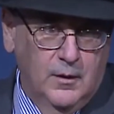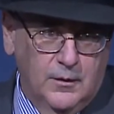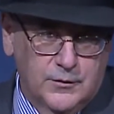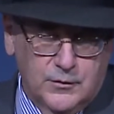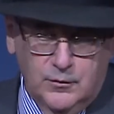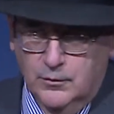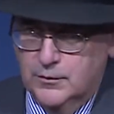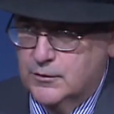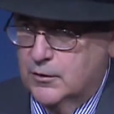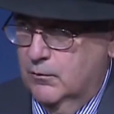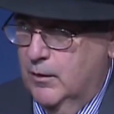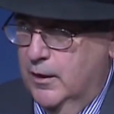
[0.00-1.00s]
students
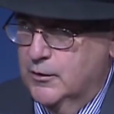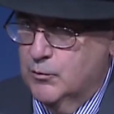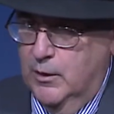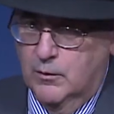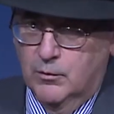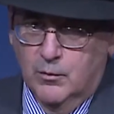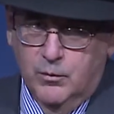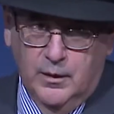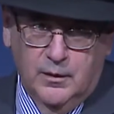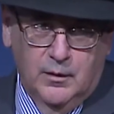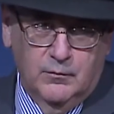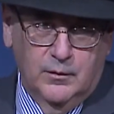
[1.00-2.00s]
to graduate with
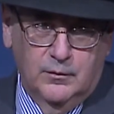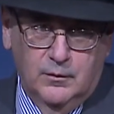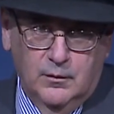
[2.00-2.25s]
$100,000,